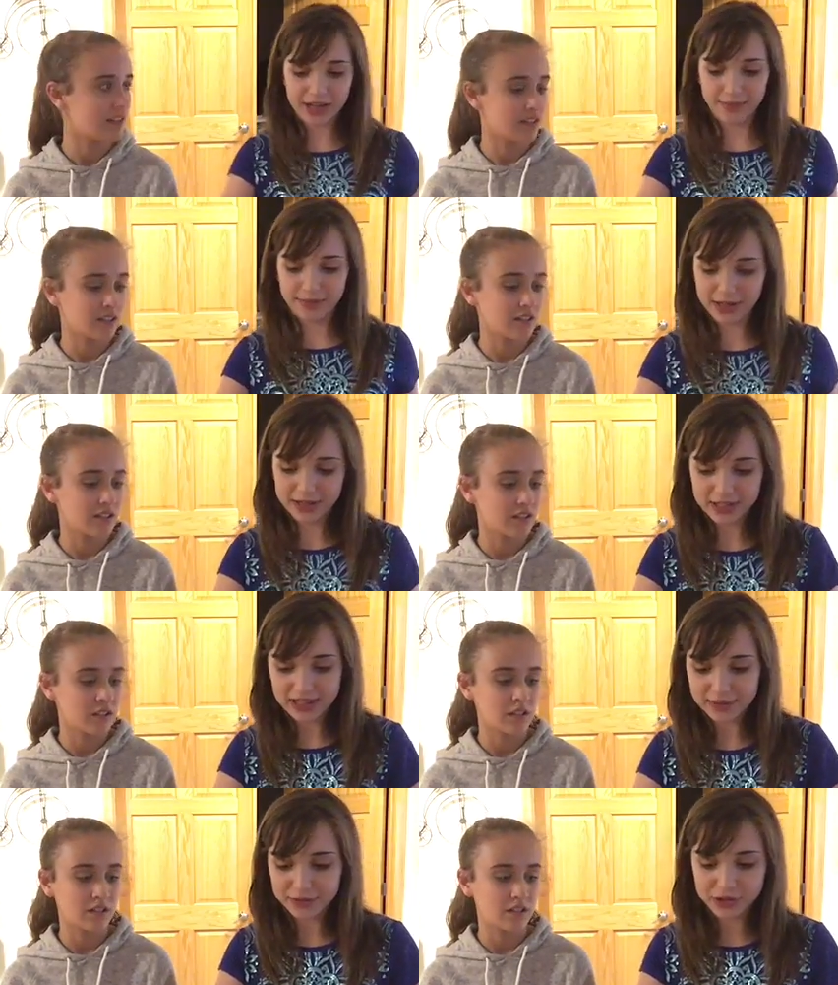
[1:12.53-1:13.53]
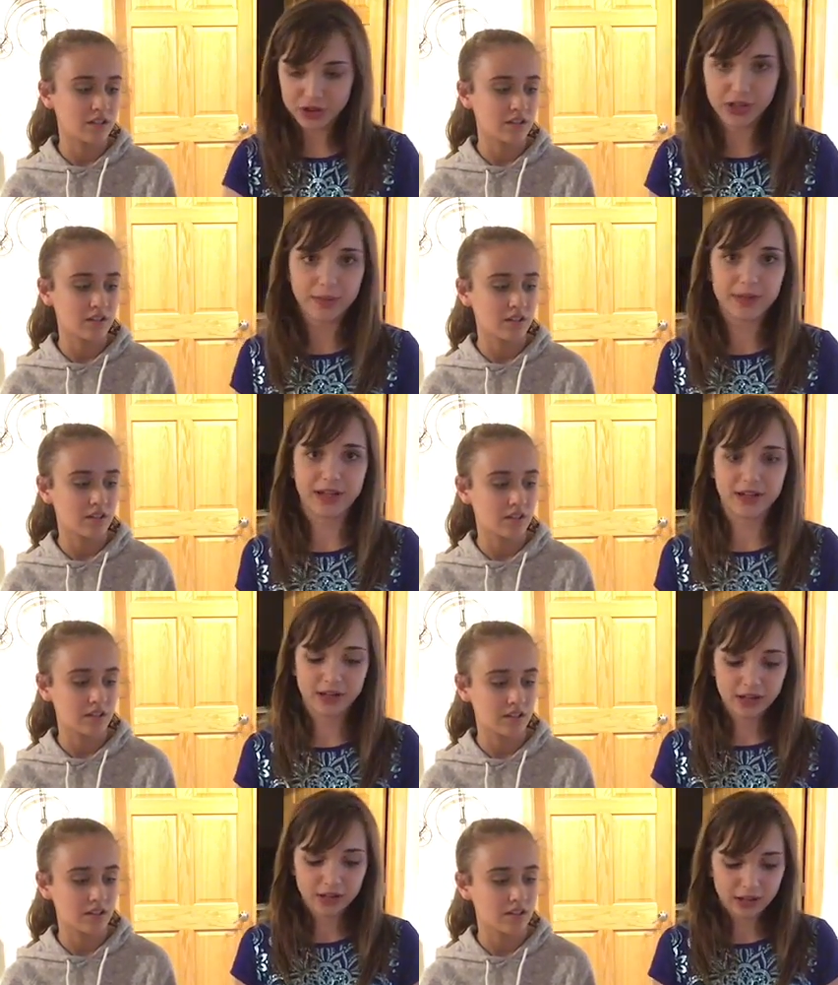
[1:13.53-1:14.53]
Speaker 1: Okay, I'm gonna take the first jelly
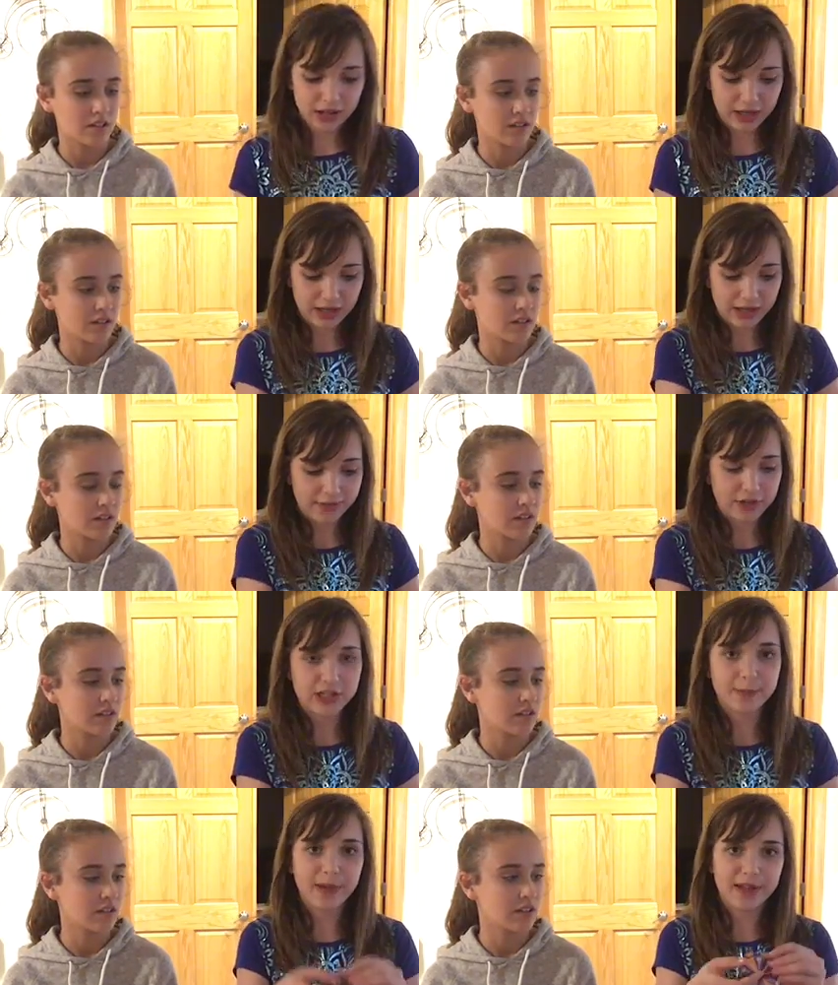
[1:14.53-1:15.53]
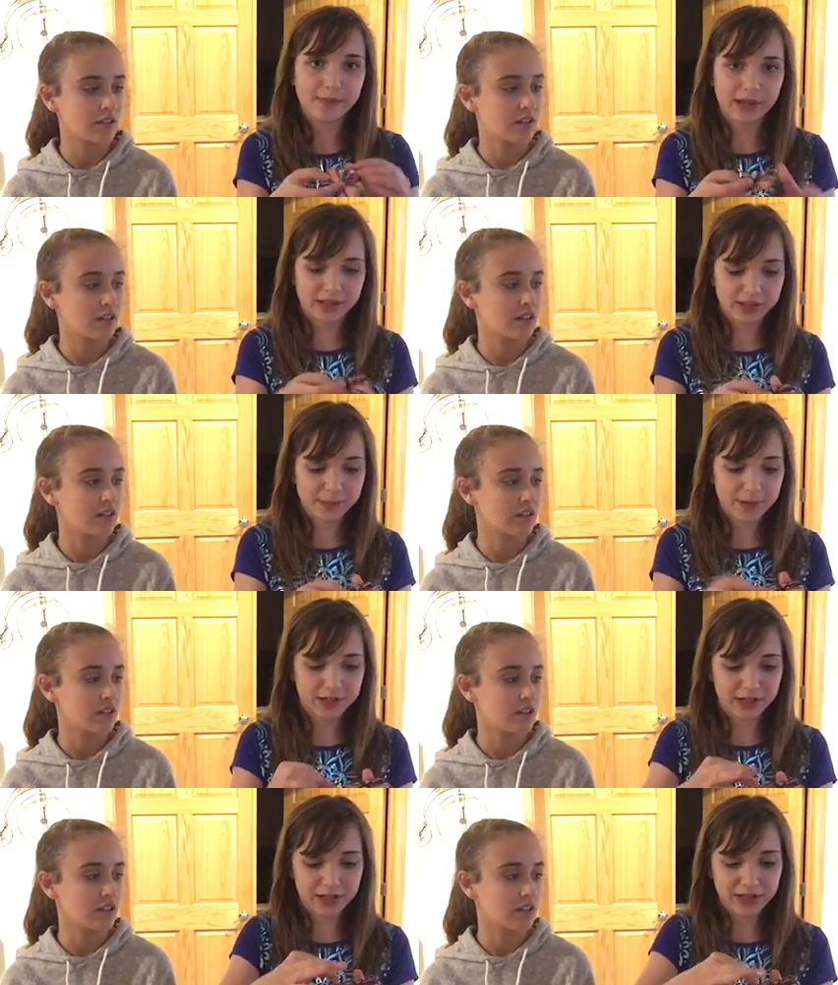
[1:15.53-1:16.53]
bean, and I have to spin my little
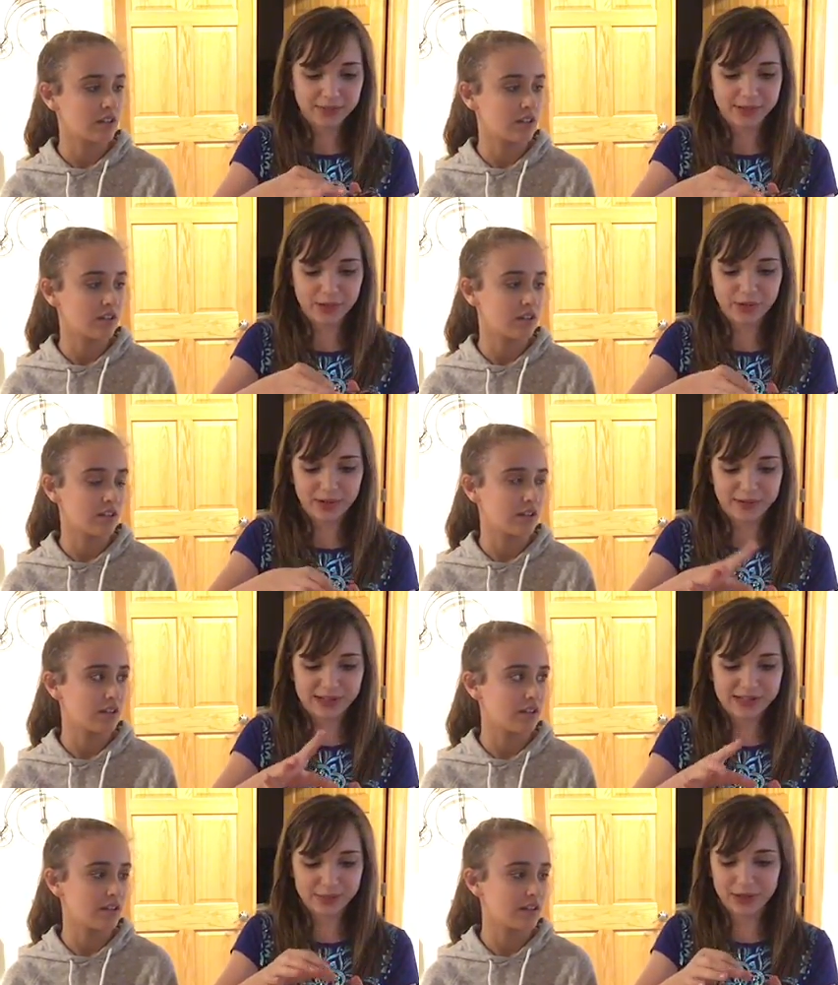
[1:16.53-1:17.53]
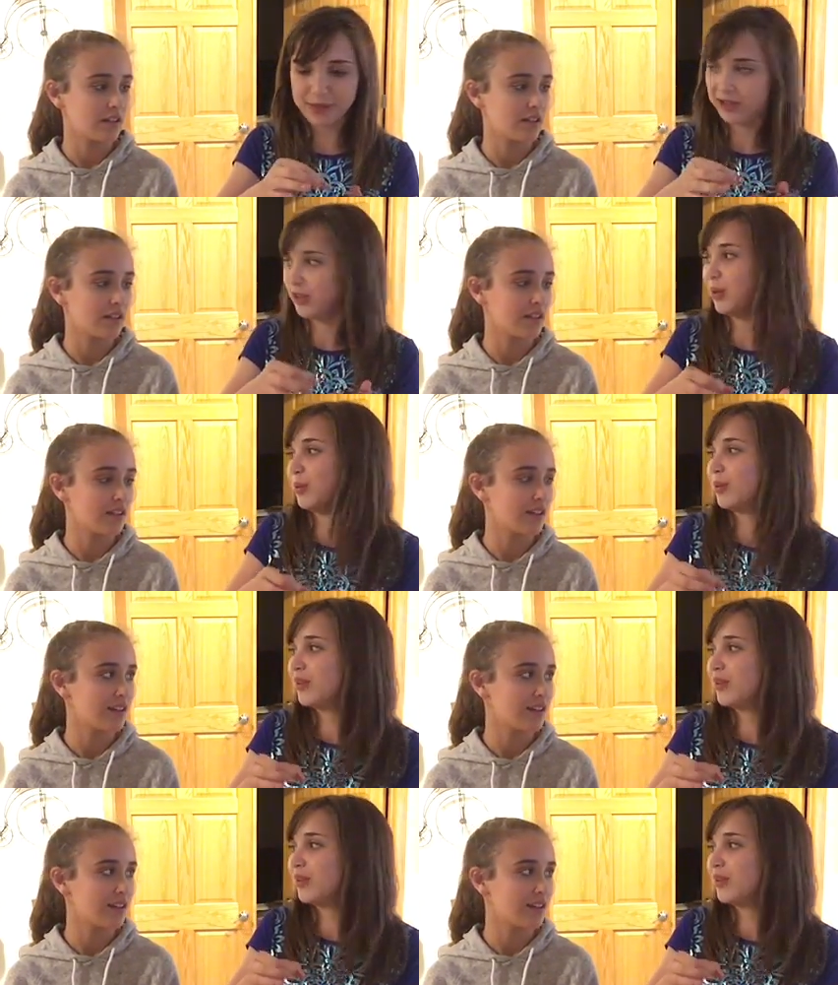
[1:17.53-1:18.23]
spinner. I'm so nervous. What about you?